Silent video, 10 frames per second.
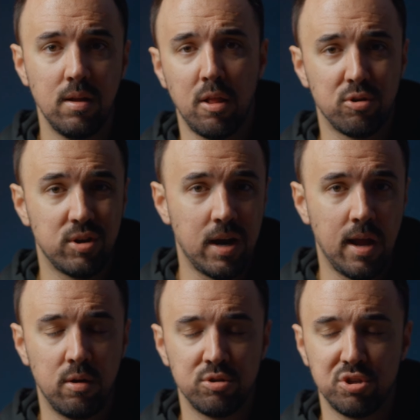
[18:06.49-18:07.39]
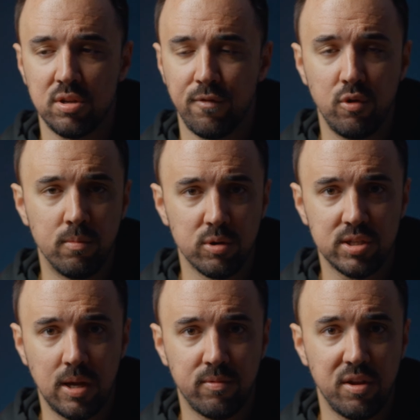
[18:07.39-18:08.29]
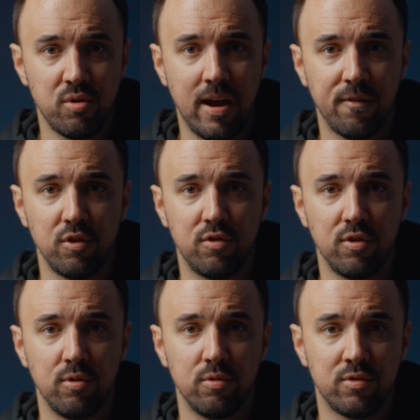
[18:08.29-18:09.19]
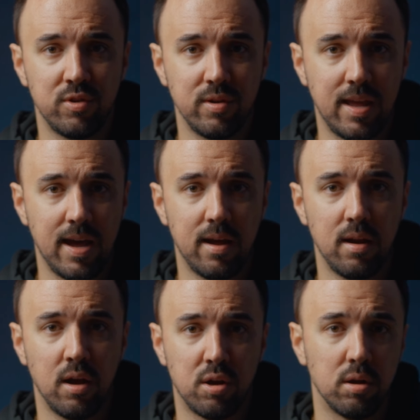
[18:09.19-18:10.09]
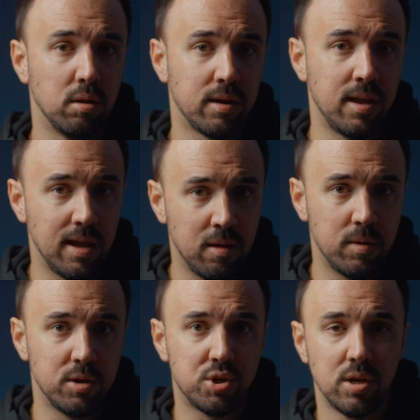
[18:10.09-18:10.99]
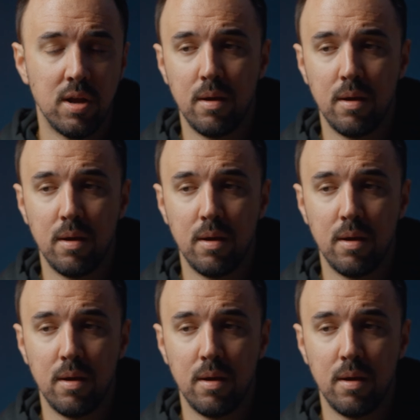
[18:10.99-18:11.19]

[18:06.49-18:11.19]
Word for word: Color.io is just a few more steps that you have to do to get a good looking image.